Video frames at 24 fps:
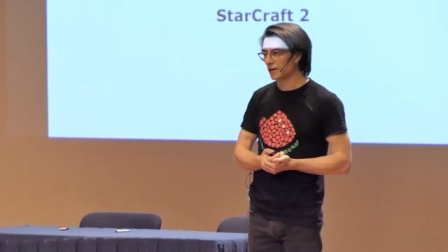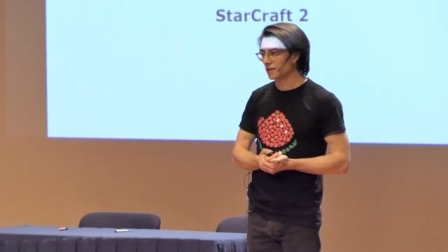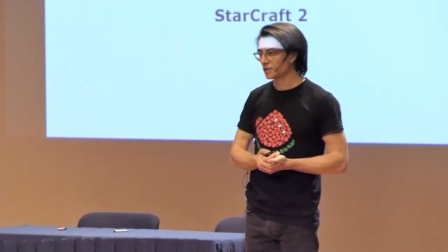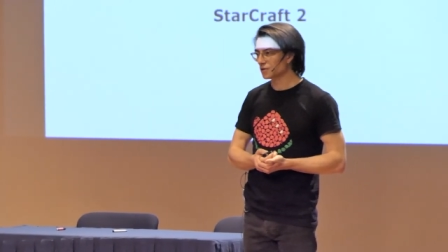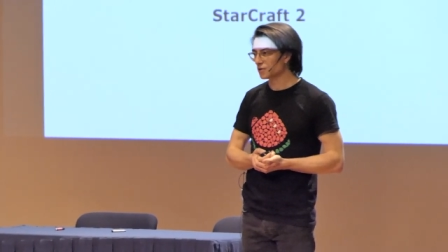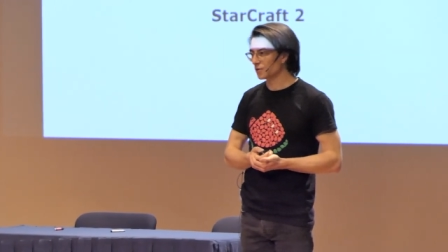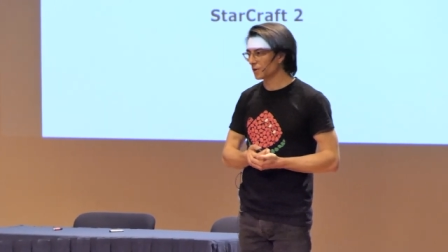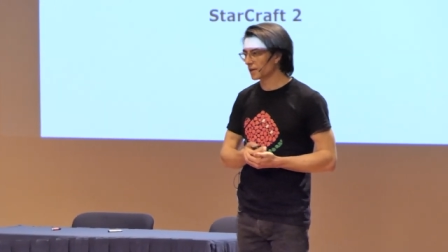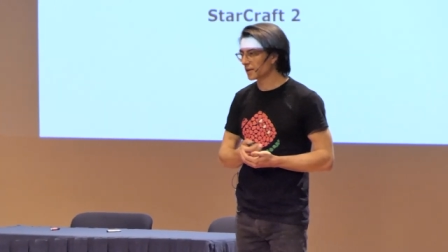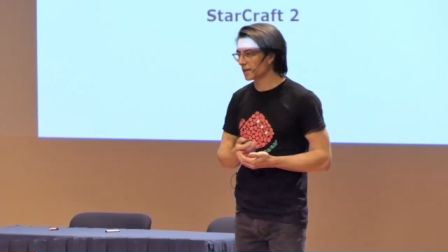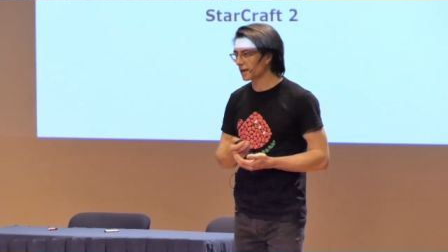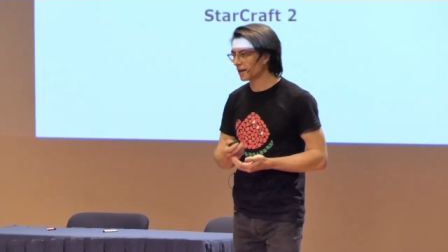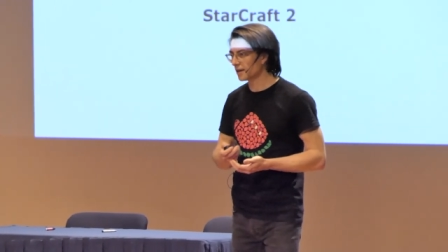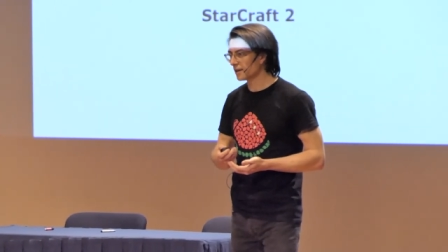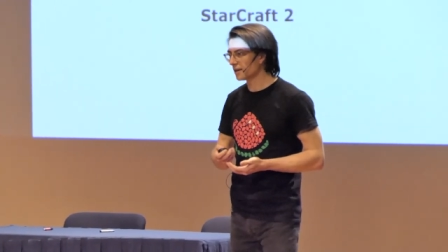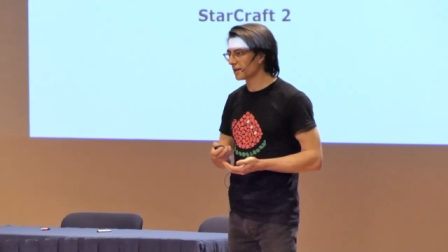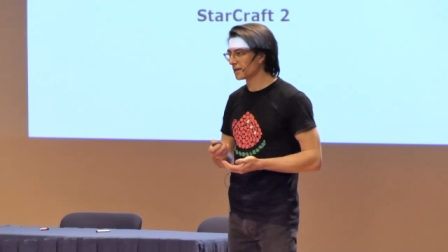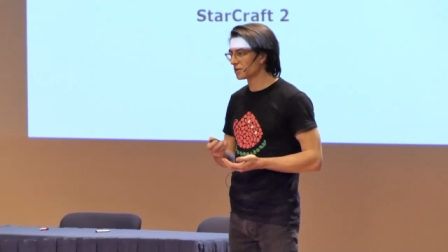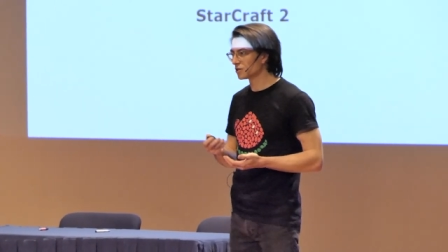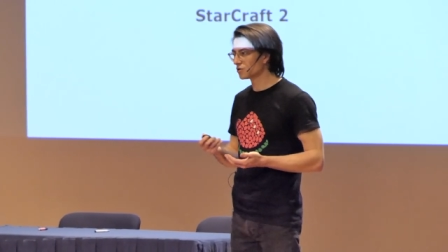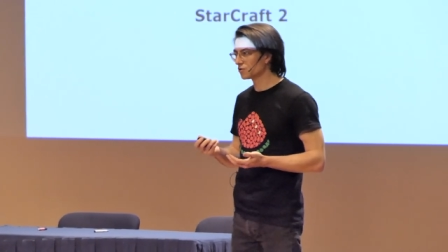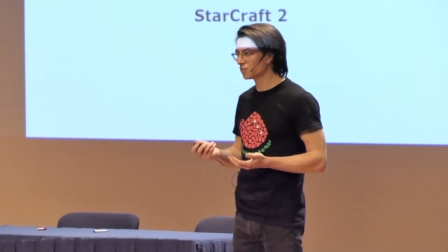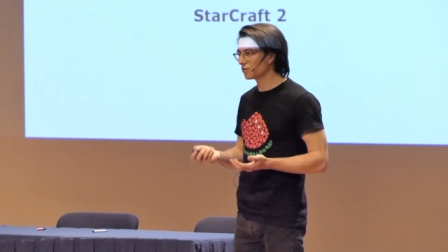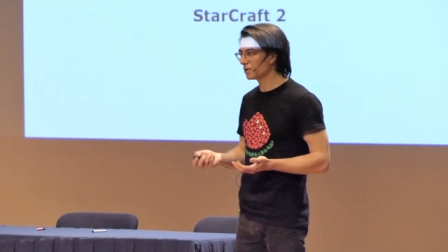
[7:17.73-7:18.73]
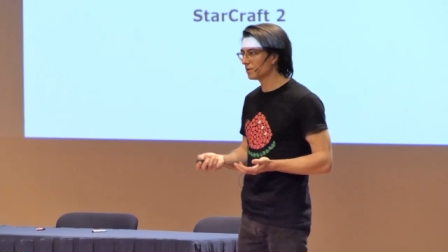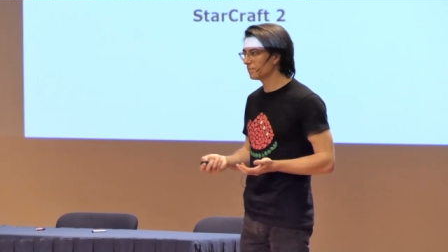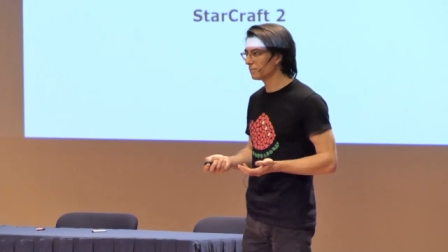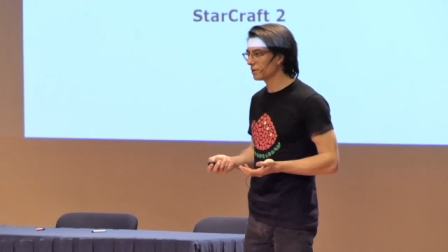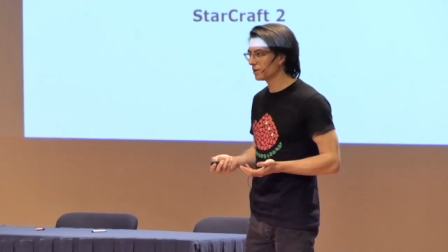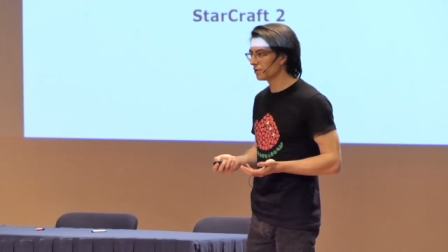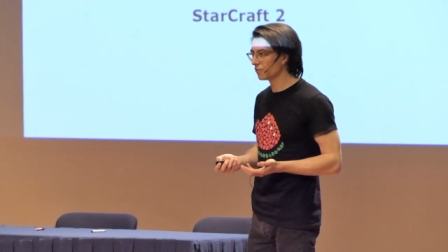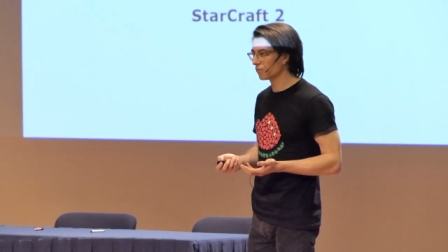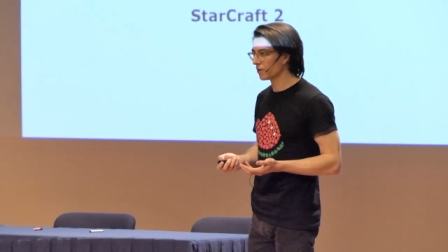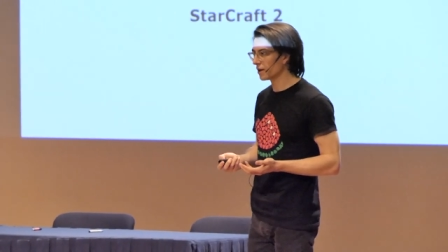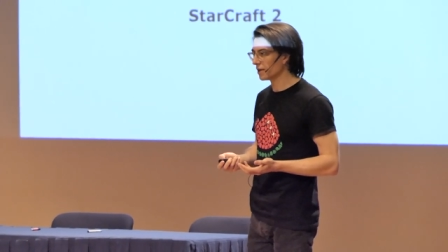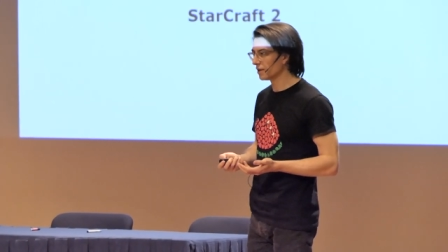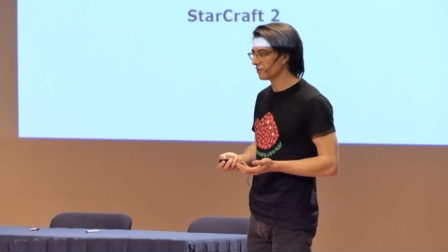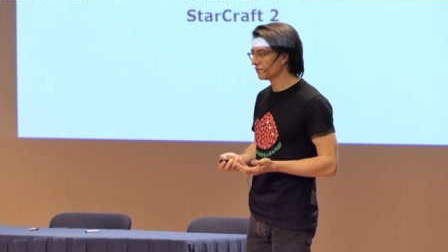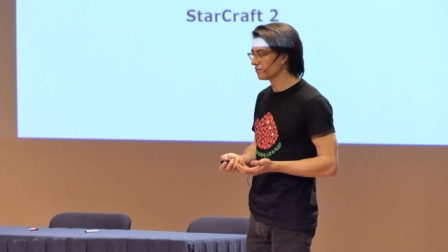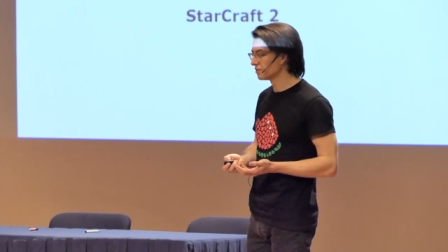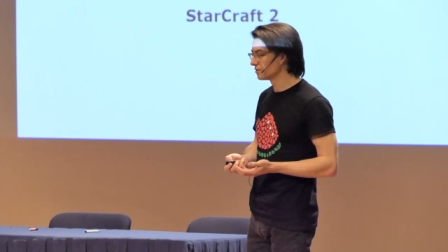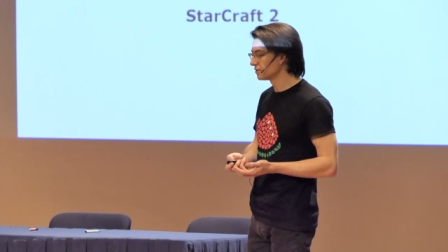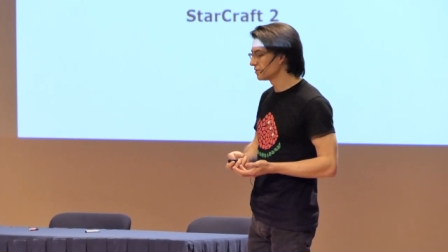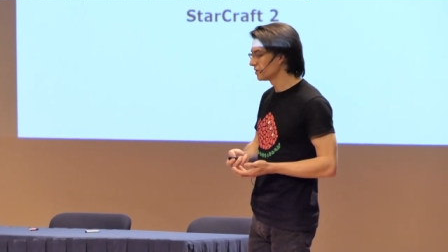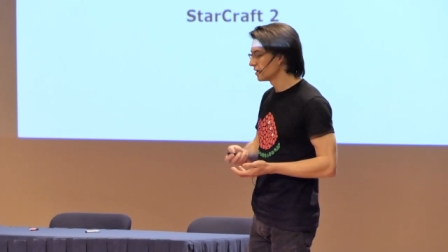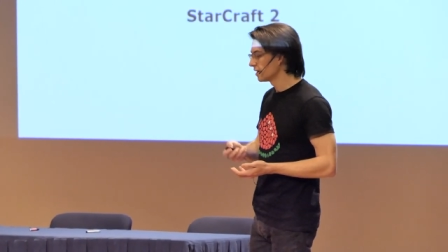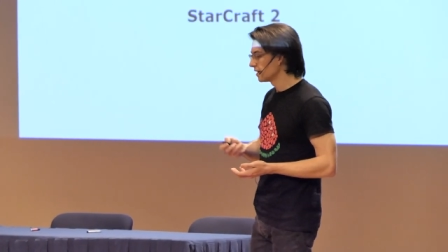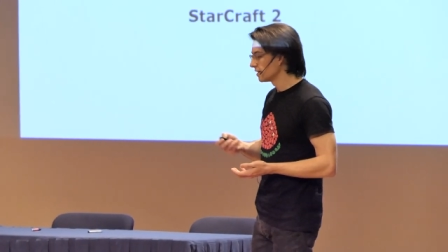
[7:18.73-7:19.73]
So again, extremely
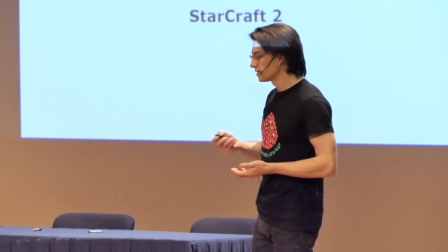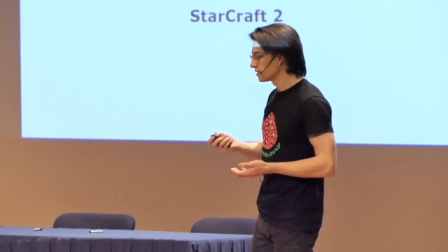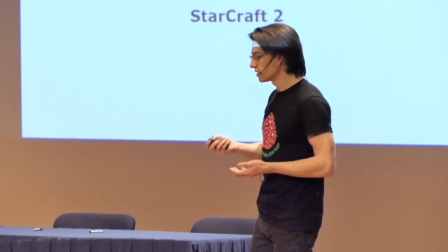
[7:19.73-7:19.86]
relevant,